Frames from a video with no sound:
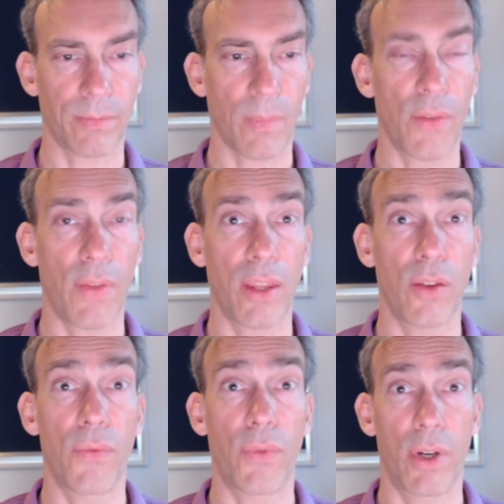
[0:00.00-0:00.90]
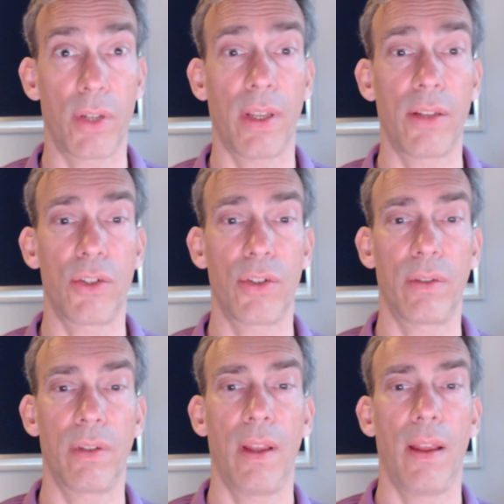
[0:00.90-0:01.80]
Thank you for your
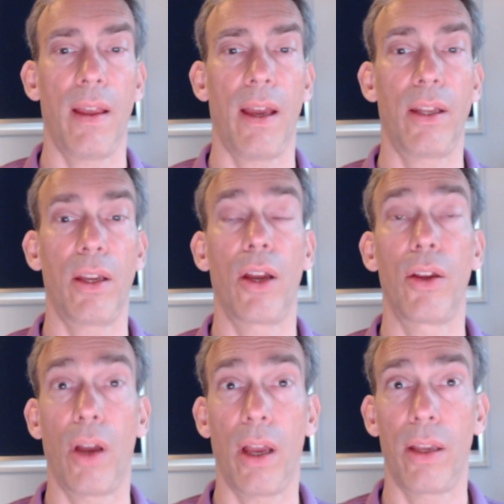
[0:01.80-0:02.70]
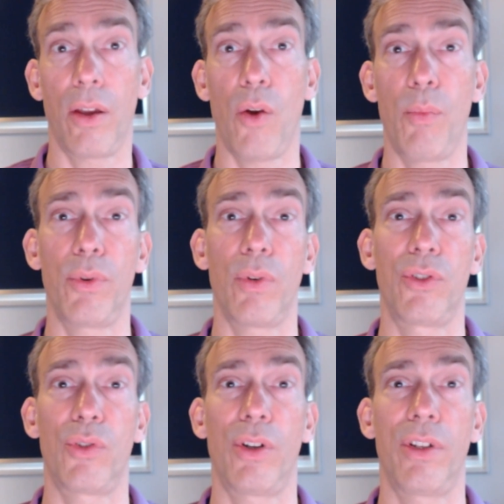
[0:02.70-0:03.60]
attention, and I hope you
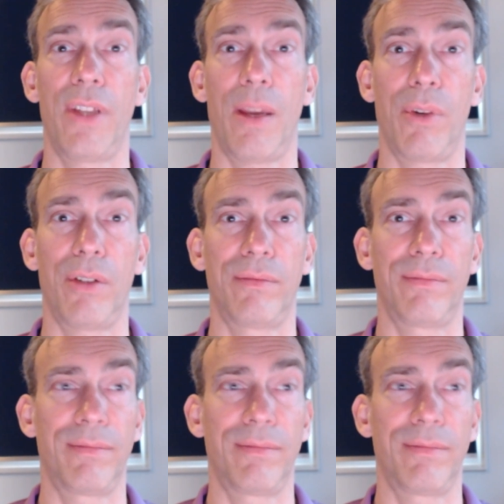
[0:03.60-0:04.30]
enjoy the demo.